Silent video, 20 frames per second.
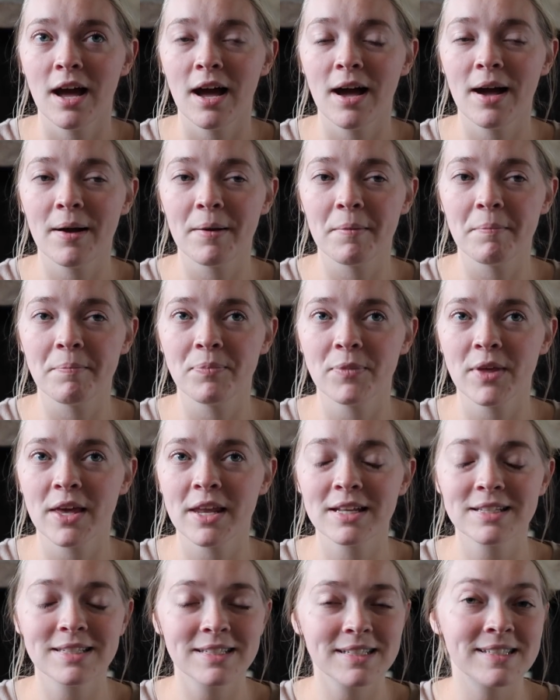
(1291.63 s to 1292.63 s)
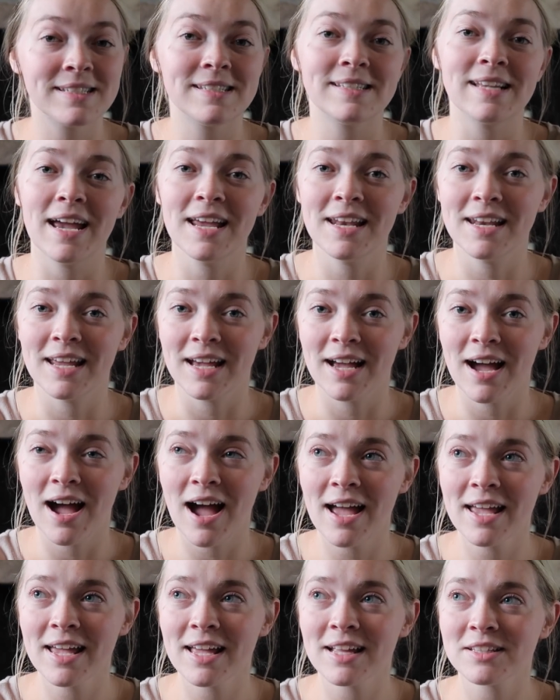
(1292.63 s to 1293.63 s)
Um, and it's exciting.
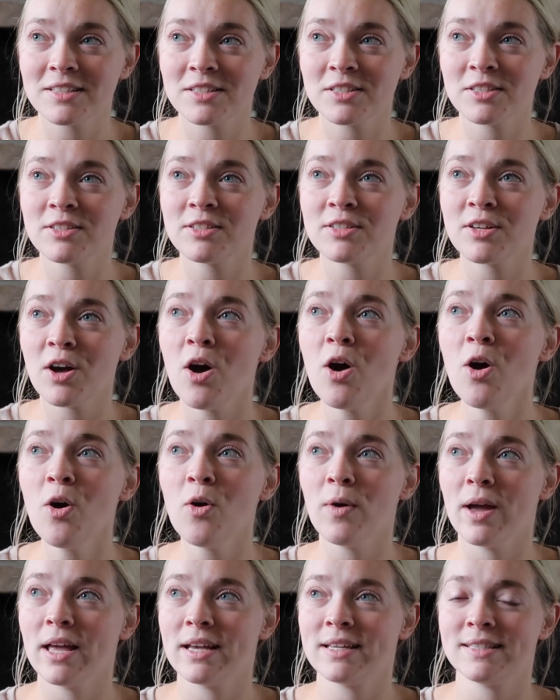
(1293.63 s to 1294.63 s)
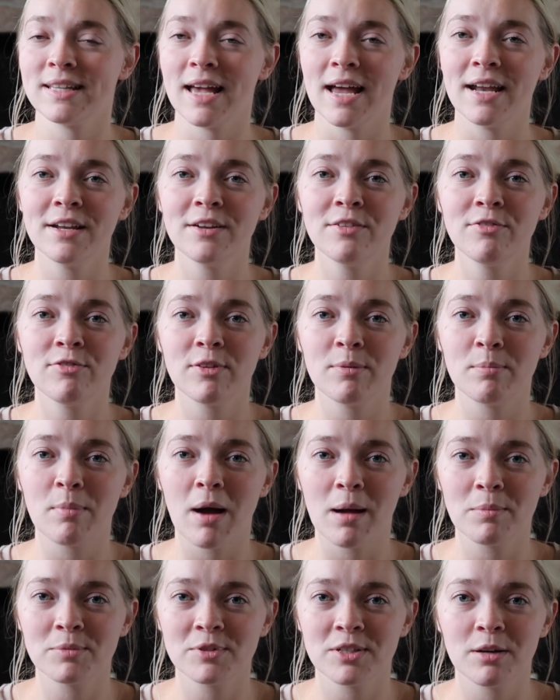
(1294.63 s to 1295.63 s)
I get so excited for
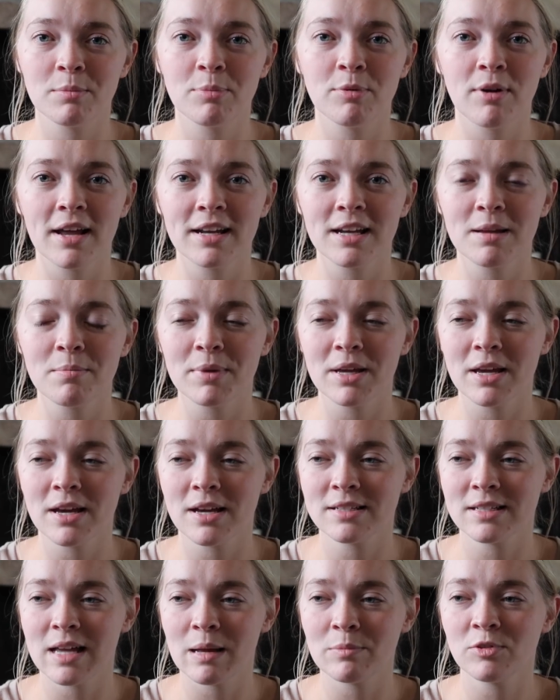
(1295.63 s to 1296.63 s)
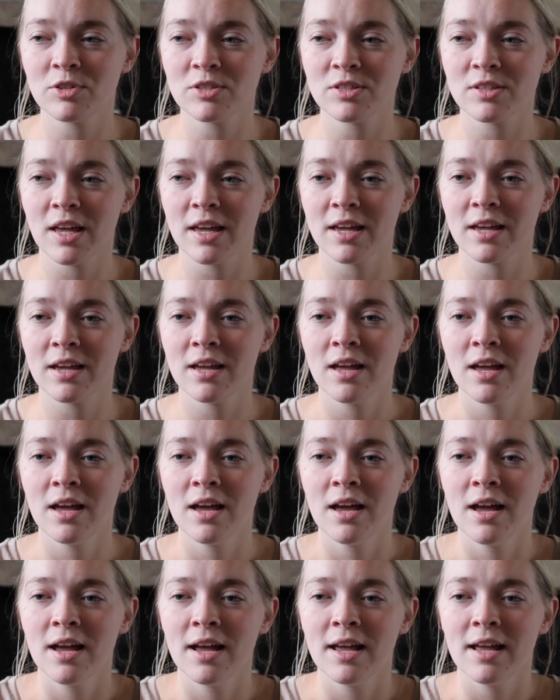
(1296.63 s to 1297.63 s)
moms that are pregnant because I'm just like,
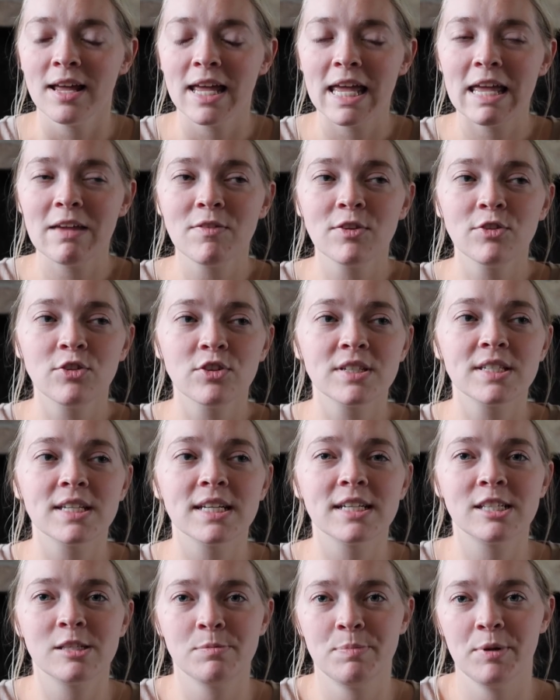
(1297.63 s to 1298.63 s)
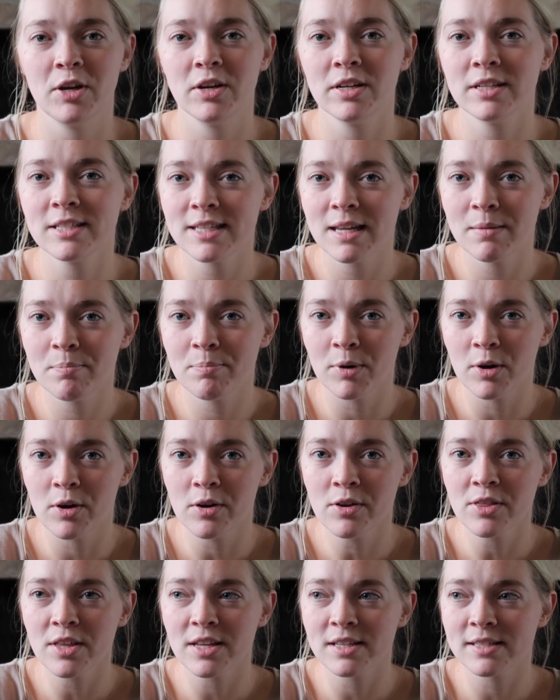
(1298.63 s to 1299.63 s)
even just experiencing
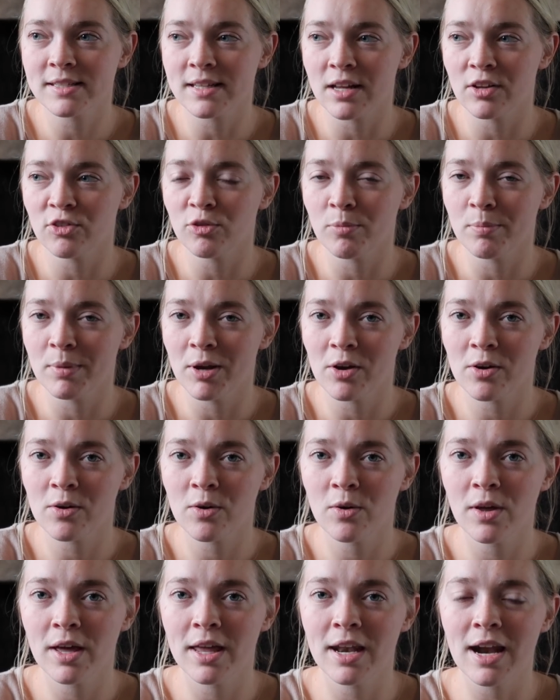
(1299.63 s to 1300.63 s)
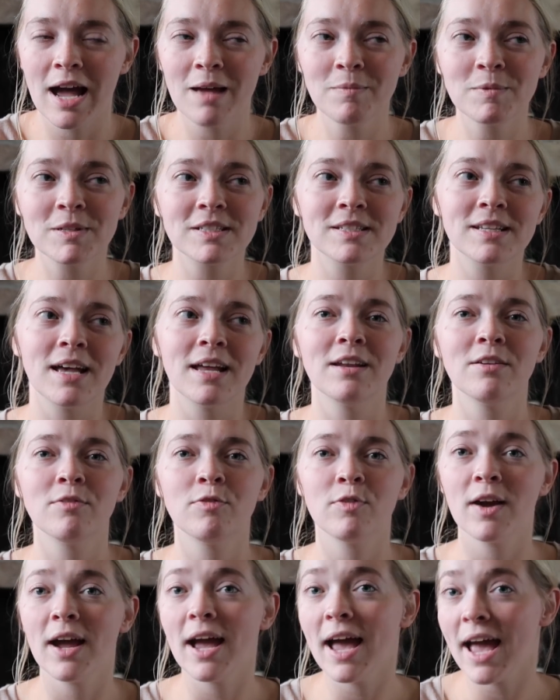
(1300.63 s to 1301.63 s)
birth is such a miracle. And I'm excited
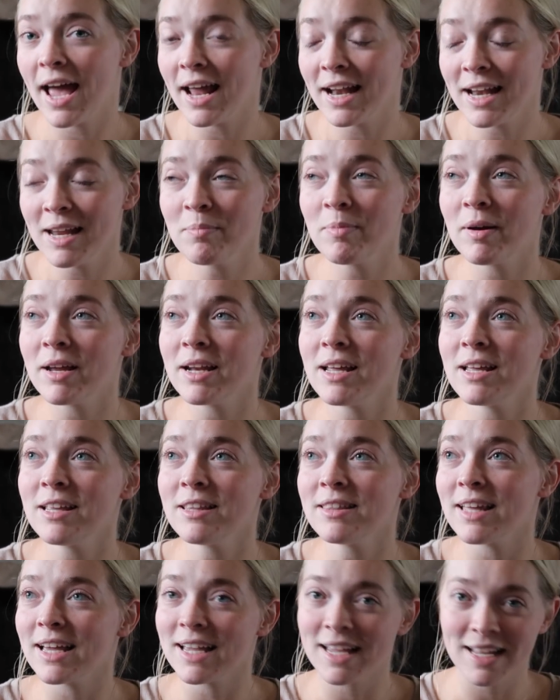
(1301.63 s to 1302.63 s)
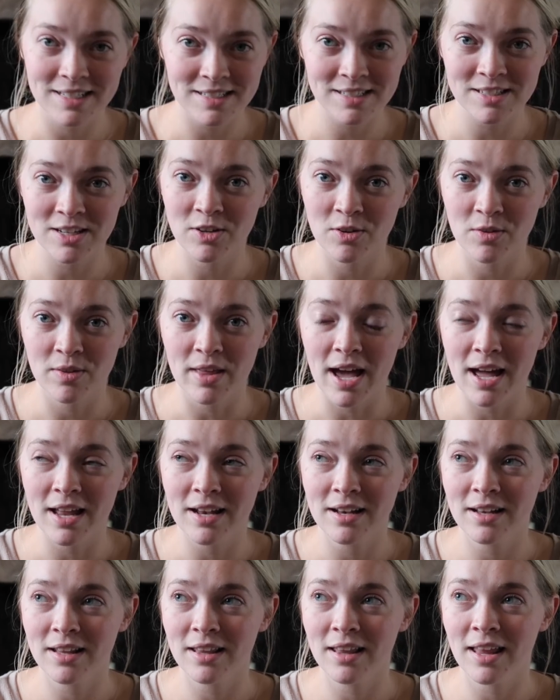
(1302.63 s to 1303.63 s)
for anybody that gets to do
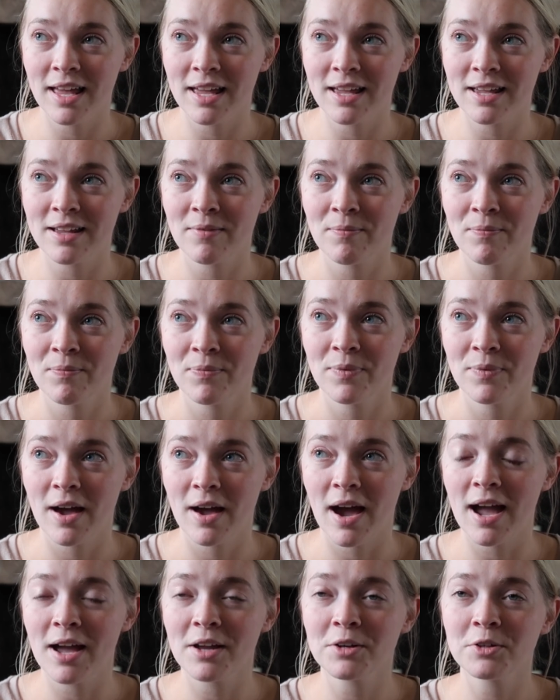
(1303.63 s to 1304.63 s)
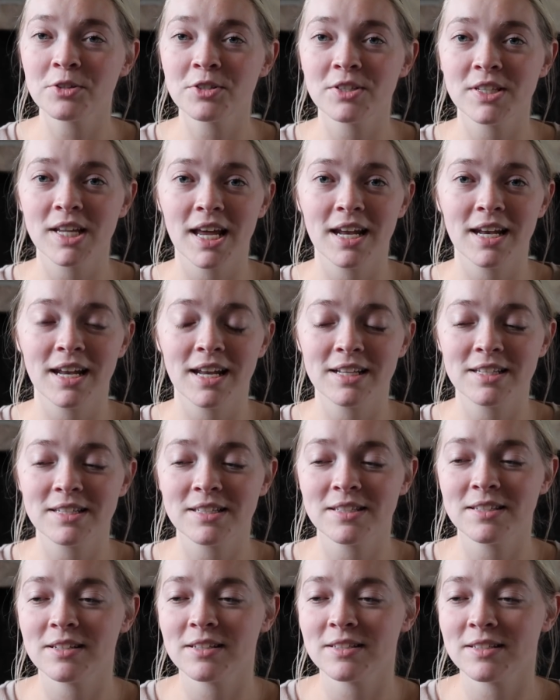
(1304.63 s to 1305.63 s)
that. Like, I understand it's
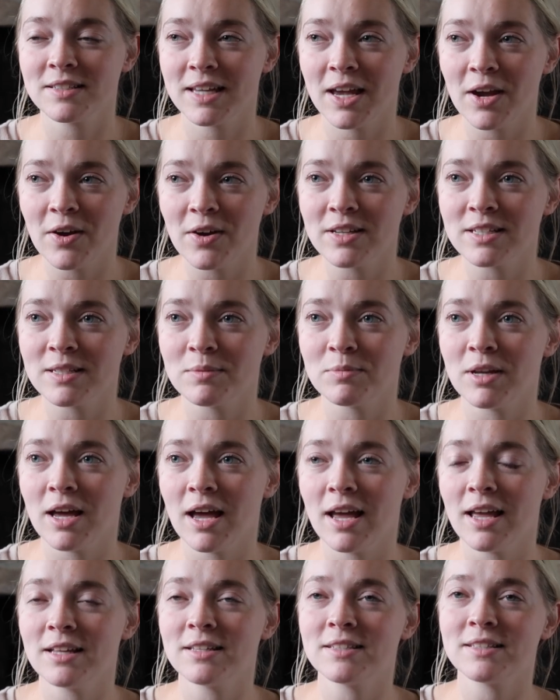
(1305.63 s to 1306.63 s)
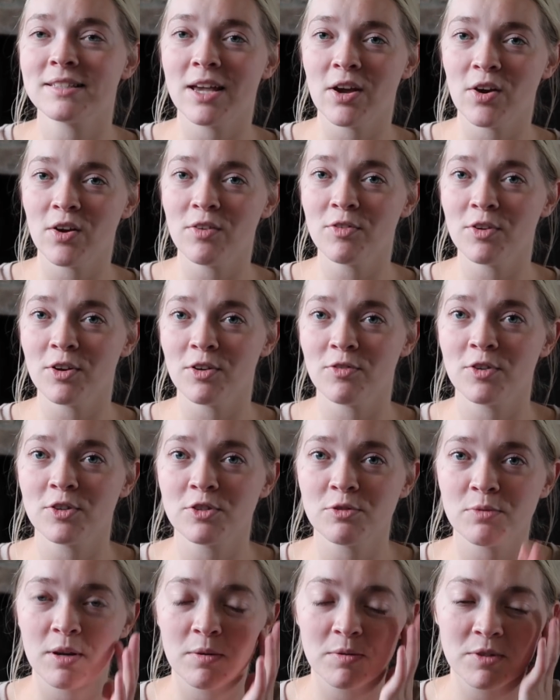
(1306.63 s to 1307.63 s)
scary sometimes. It's scary for your
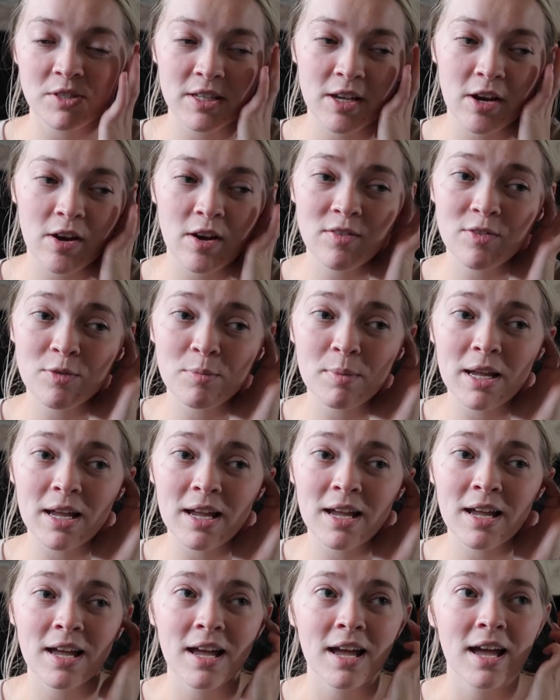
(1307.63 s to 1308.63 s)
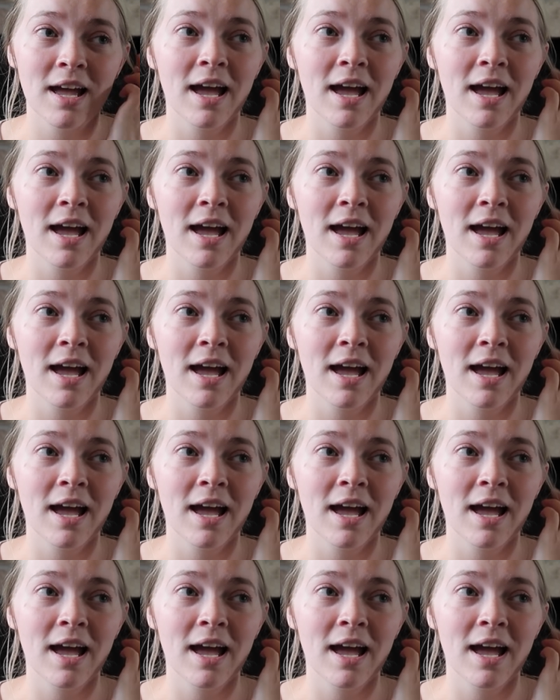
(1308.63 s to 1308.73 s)
first one. It was scary for me.